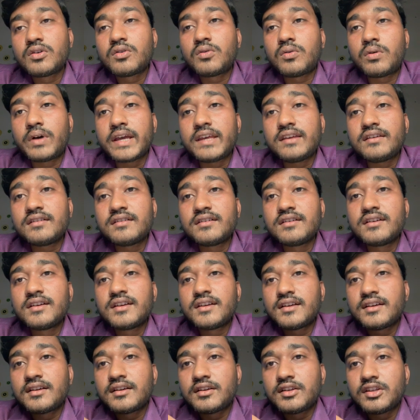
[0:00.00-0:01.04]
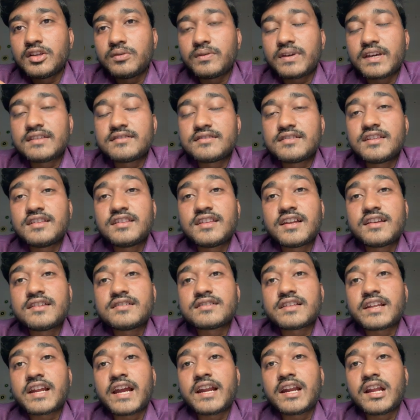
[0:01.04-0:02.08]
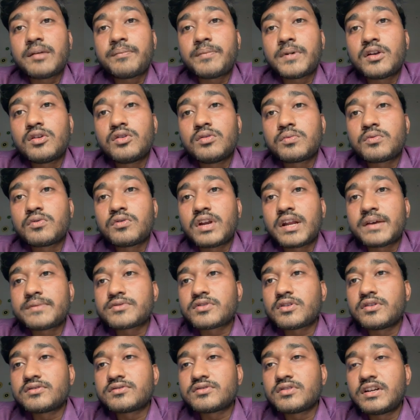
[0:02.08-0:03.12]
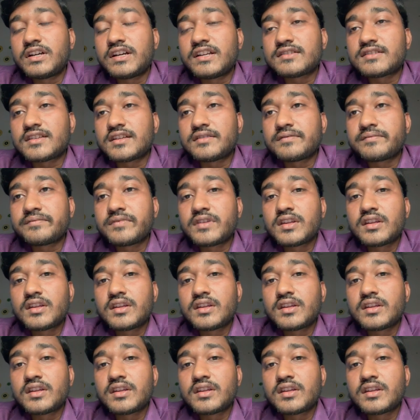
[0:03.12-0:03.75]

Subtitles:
Why? You can see there is right upper lobe collapse consolidation.